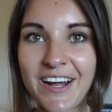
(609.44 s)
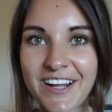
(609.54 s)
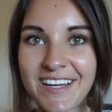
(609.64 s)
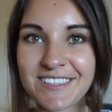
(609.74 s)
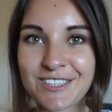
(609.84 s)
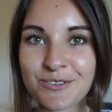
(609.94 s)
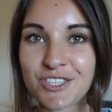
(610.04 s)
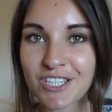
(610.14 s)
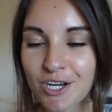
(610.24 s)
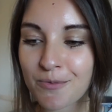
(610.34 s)
Alright guys, so we
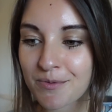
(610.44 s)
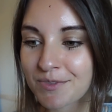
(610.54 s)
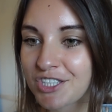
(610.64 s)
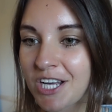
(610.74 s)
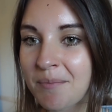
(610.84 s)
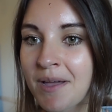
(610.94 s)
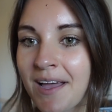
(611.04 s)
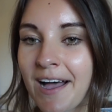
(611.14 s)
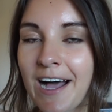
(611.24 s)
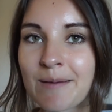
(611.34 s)
just got home from the gym.
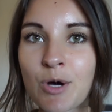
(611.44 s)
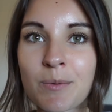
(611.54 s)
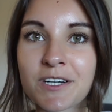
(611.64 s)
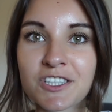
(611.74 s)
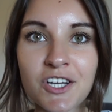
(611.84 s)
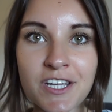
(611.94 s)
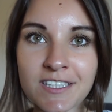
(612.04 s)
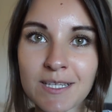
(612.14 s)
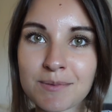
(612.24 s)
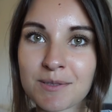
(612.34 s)
Omar is cooking
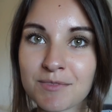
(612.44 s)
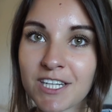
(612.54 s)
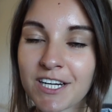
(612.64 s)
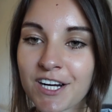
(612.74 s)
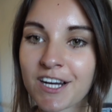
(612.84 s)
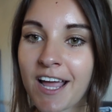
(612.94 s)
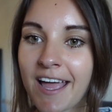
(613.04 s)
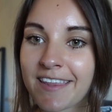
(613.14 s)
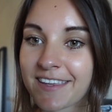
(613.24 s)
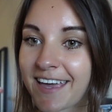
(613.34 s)
us up some dinner.
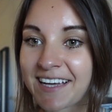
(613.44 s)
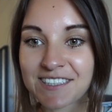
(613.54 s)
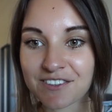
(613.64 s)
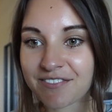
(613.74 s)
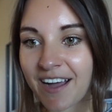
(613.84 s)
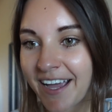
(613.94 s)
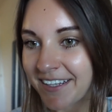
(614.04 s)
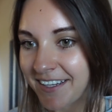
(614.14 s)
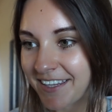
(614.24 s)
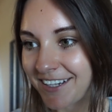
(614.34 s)
The cats are fine.